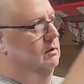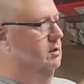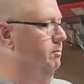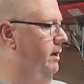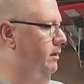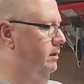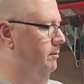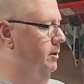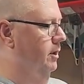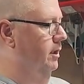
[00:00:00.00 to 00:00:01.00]
Displayed on the
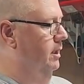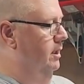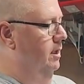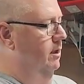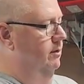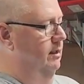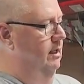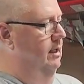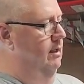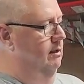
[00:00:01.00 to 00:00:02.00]
computer.
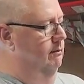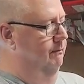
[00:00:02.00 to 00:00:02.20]
The,